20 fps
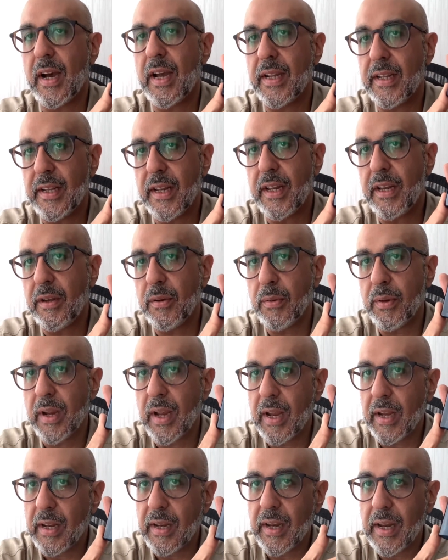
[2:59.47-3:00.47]
i think you
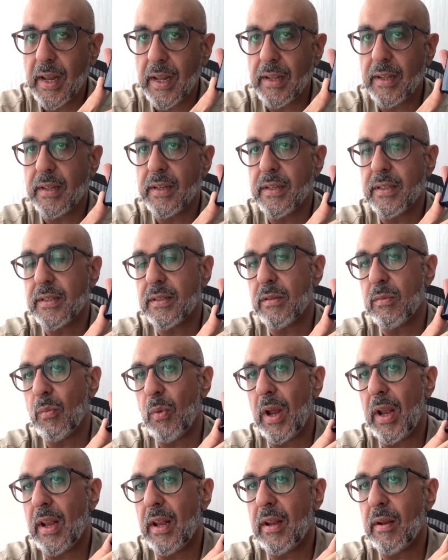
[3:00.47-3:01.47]
can get this
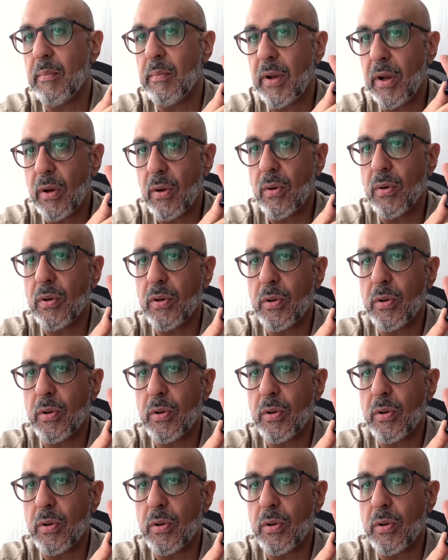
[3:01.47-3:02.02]
well below